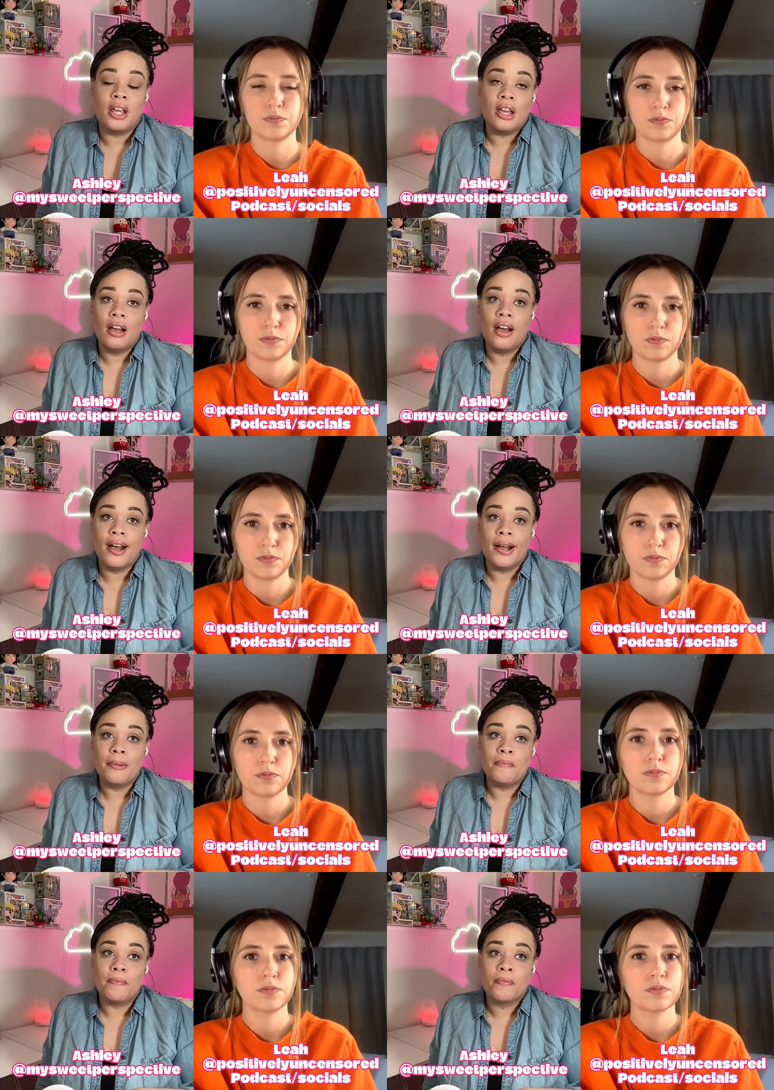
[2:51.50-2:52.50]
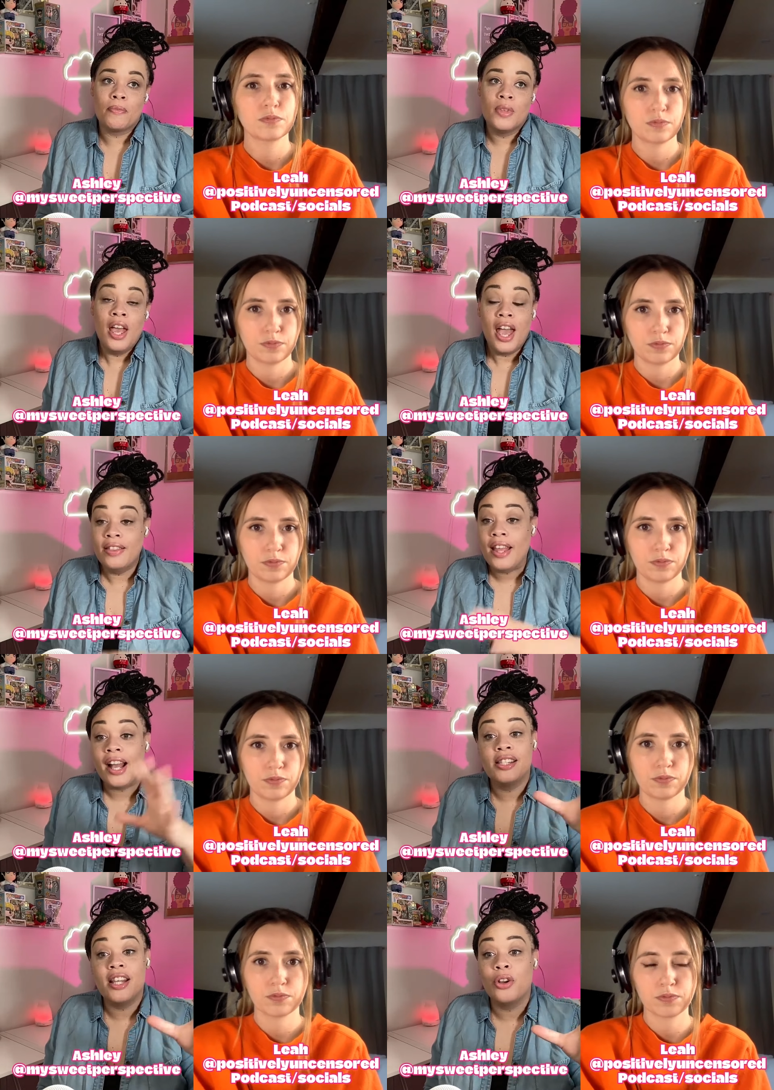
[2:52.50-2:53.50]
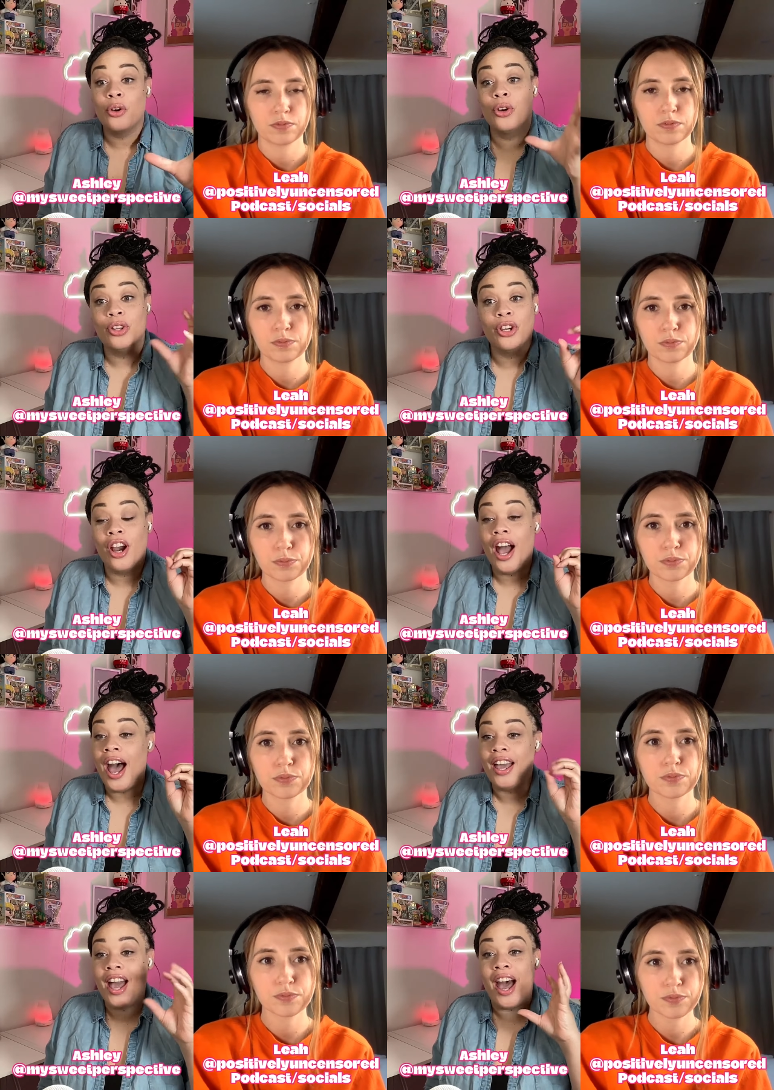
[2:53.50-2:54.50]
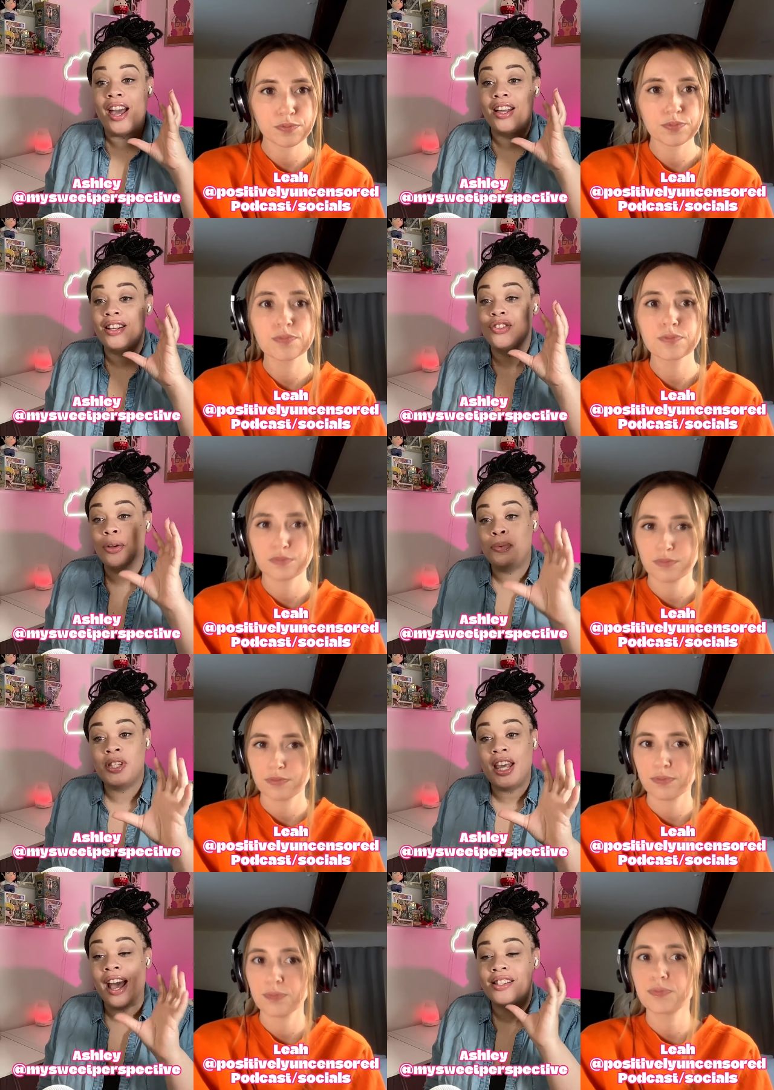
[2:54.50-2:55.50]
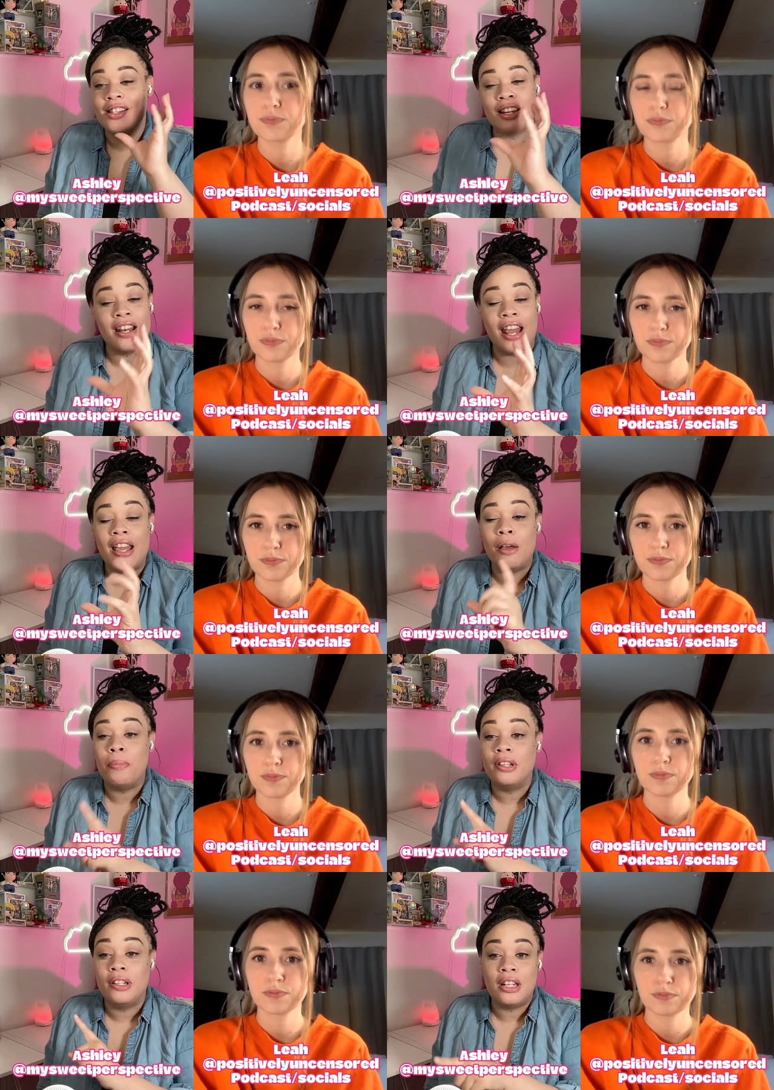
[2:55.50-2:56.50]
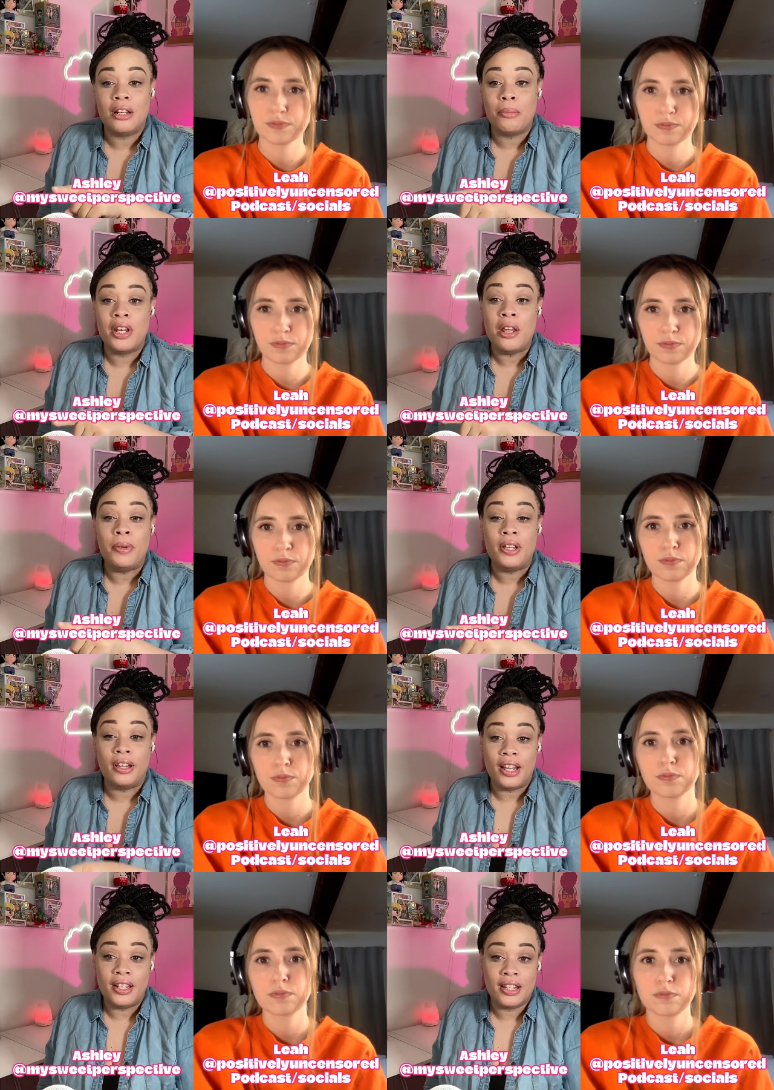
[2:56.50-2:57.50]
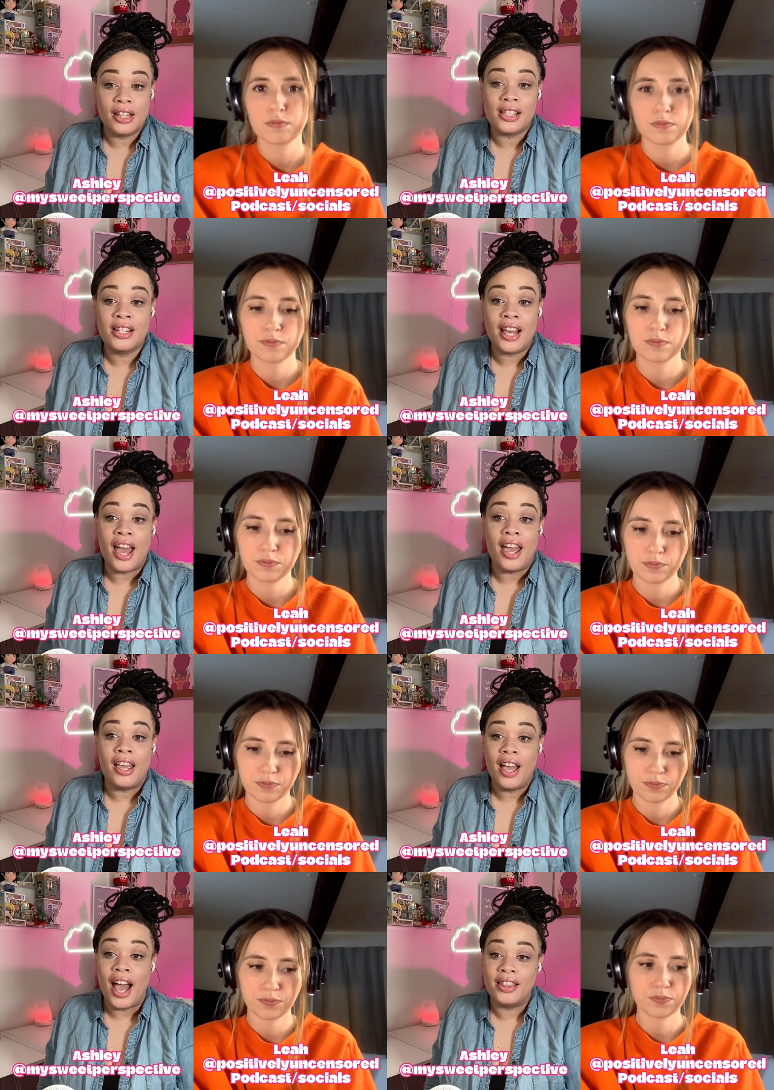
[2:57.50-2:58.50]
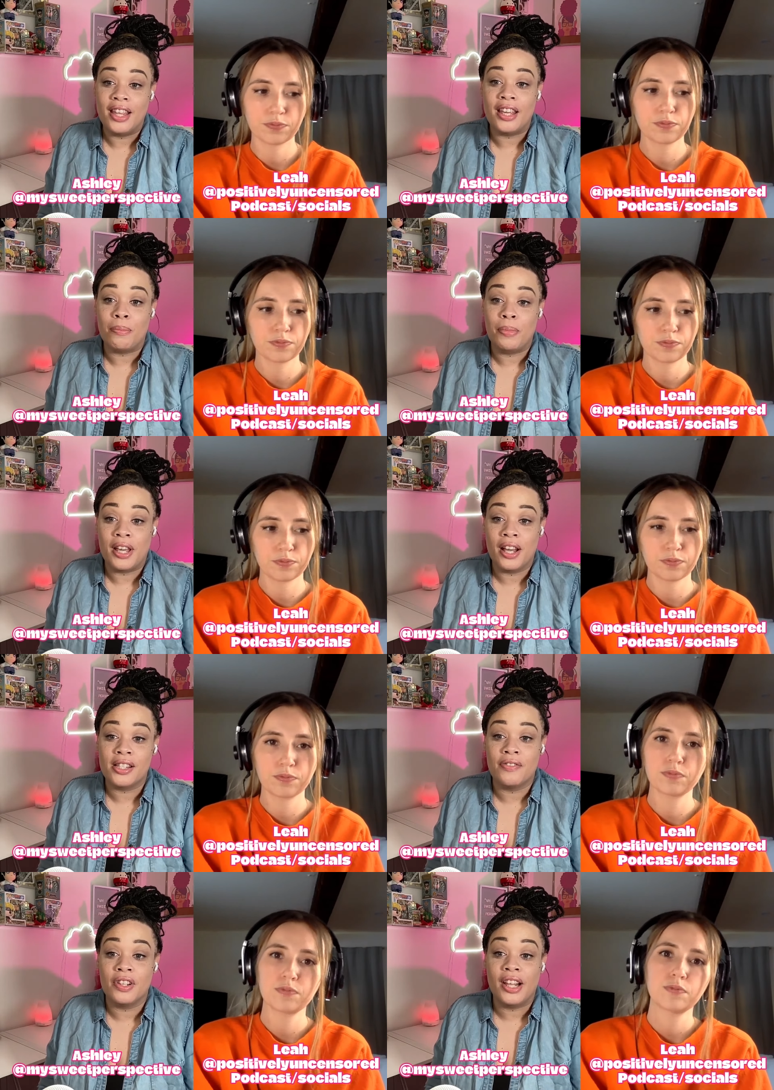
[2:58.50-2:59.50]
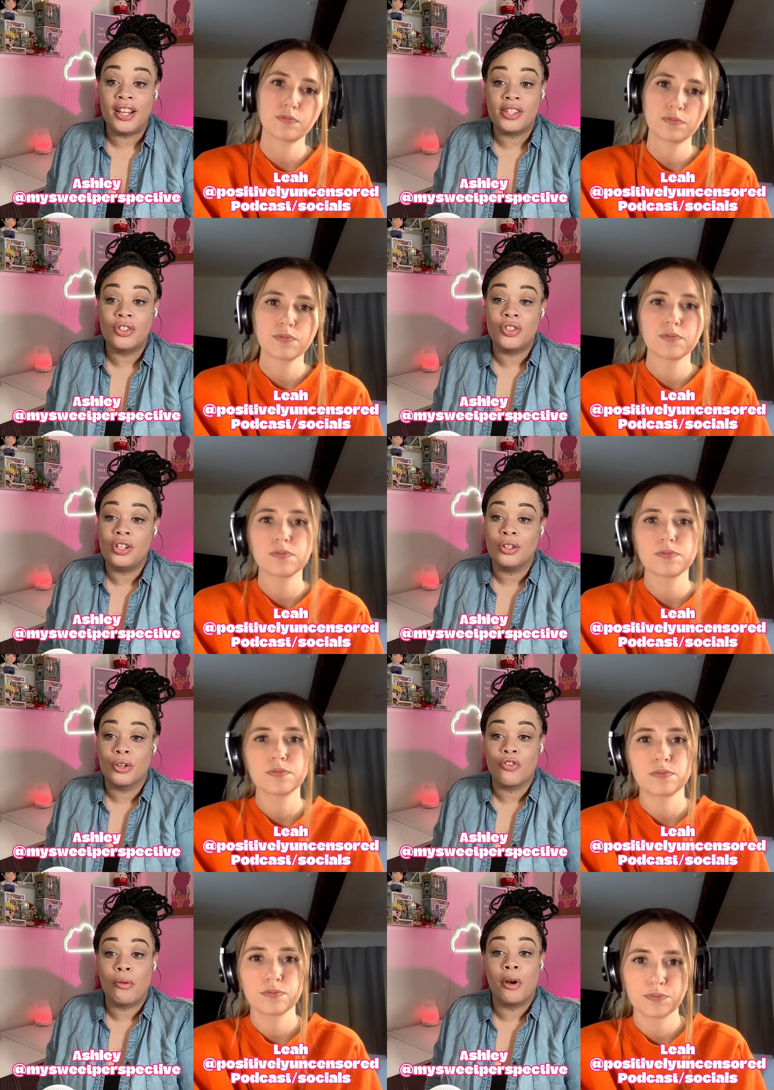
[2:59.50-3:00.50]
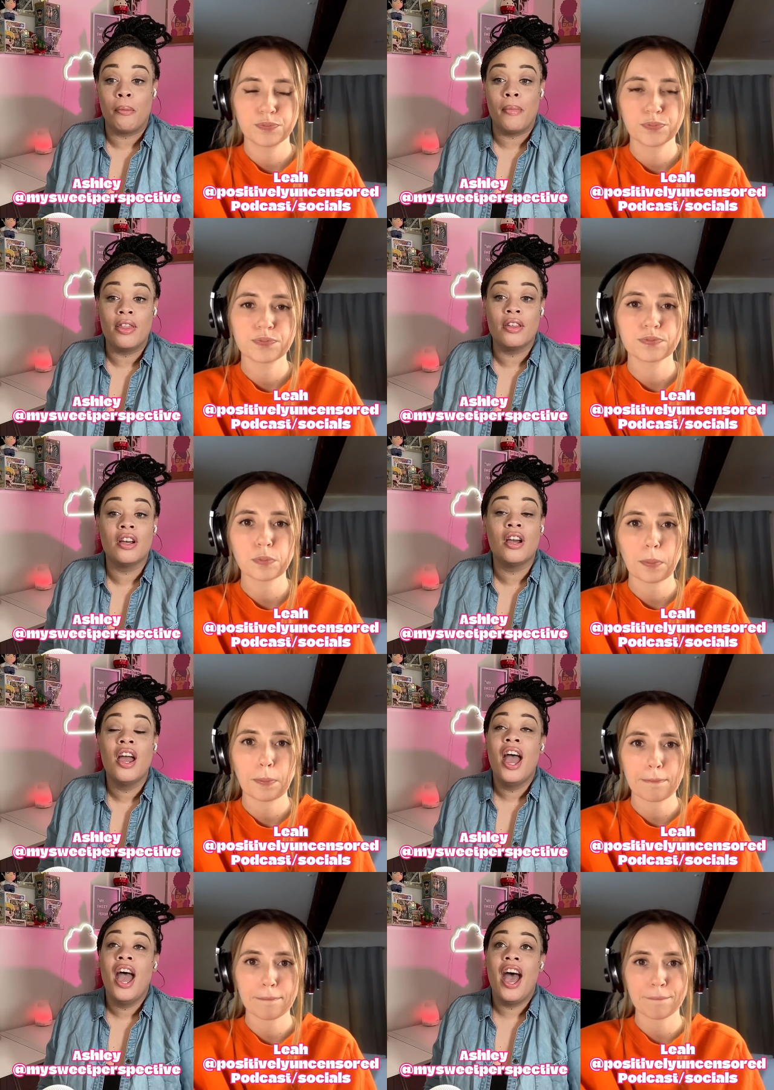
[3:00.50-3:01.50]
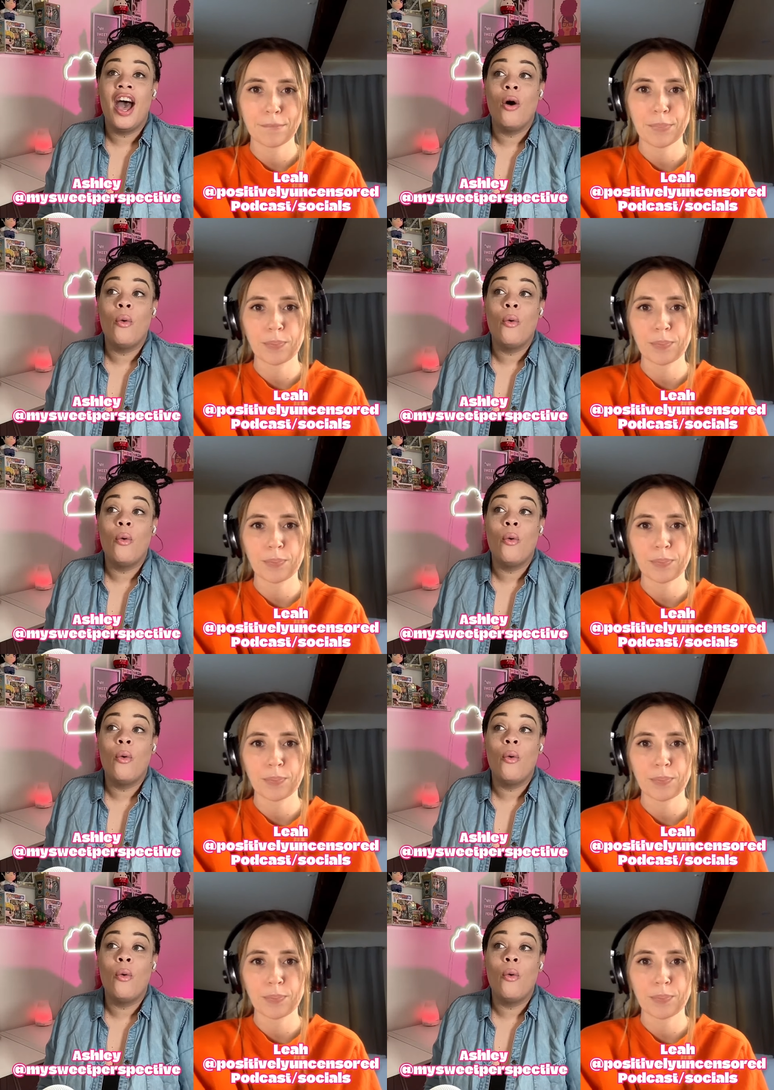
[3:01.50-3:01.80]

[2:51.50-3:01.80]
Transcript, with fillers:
Speaker 1: Gypsy. Um, and like I said earlier, I, I Gypsy has an innate ability to manipulate to this day. I think because of the lessons she learned from her mother.